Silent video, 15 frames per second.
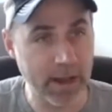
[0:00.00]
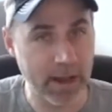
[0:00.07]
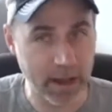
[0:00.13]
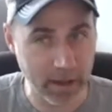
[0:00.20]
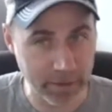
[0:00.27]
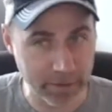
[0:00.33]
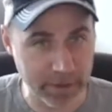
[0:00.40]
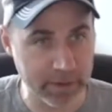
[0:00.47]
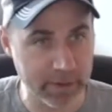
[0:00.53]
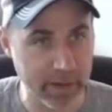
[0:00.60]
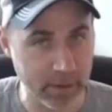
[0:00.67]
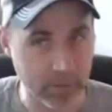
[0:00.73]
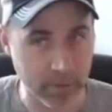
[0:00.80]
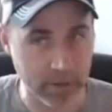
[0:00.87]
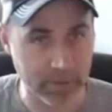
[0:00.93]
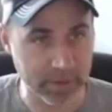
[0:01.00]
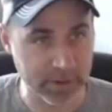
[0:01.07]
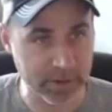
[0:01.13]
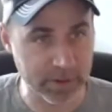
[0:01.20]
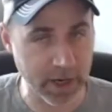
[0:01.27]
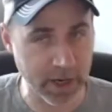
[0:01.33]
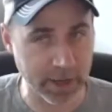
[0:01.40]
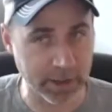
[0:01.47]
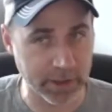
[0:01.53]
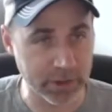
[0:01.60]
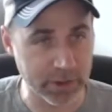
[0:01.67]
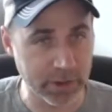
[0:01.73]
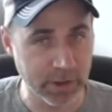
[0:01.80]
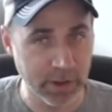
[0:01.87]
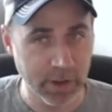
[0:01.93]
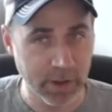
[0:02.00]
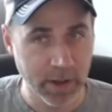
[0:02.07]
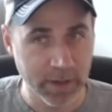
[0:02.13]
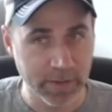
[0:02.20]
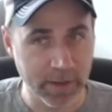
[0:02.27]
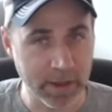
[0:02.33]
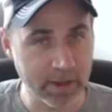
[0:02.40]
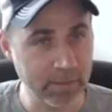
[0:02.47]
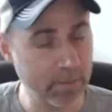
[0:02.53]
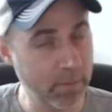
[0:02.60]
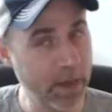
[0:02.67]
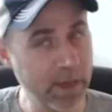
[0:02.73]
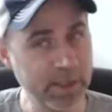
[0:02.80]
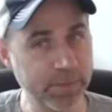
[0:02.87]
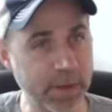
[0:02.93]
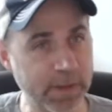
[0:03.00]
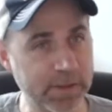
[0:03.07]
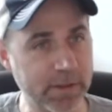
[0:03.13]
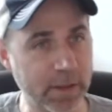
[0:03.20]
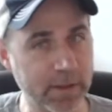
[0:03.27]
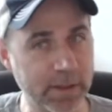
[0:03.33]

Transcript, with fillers: healthy network of exchange. Then MySpace suddenly